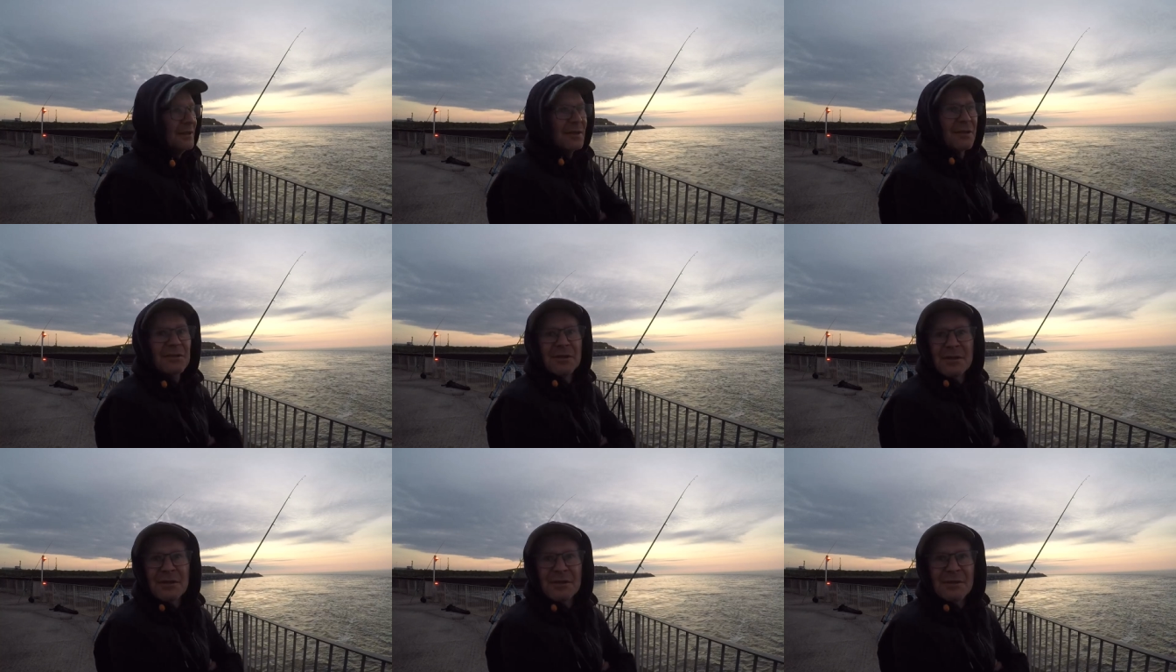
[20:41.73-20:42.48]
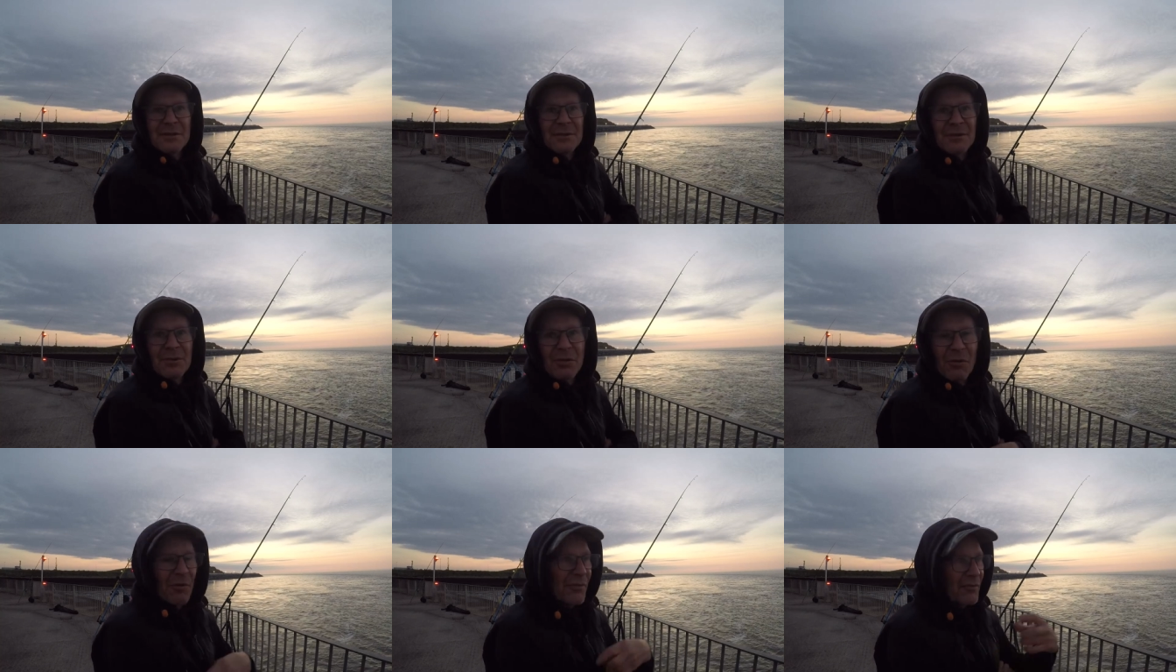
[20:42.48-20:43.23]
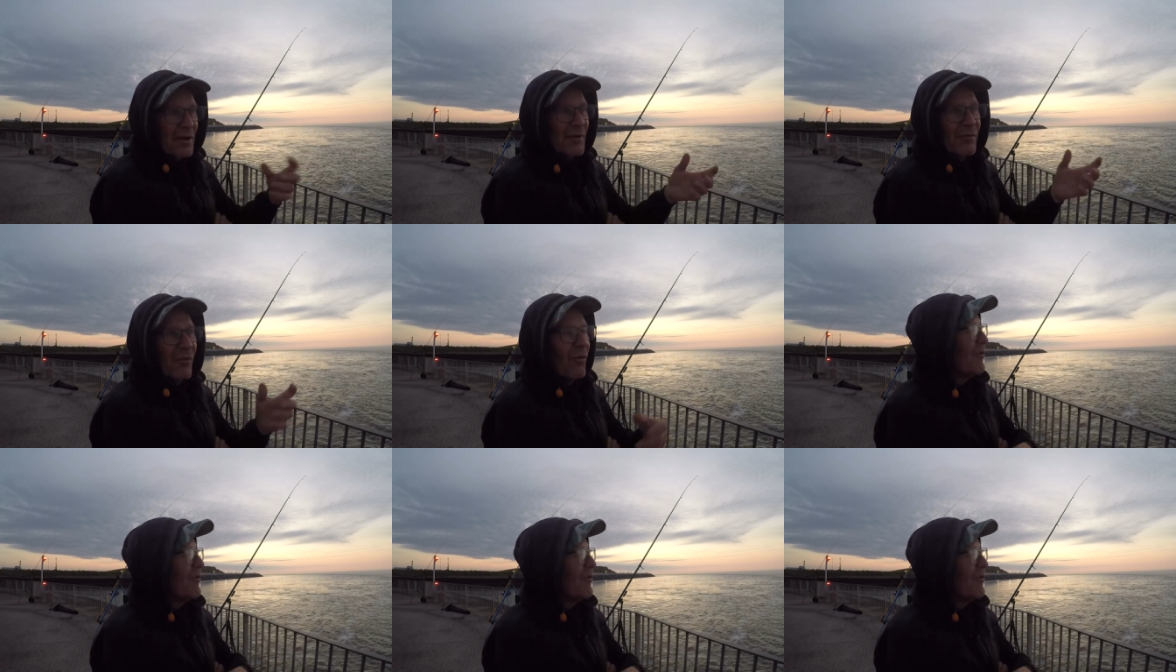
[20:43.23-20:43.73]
you know, got three or four,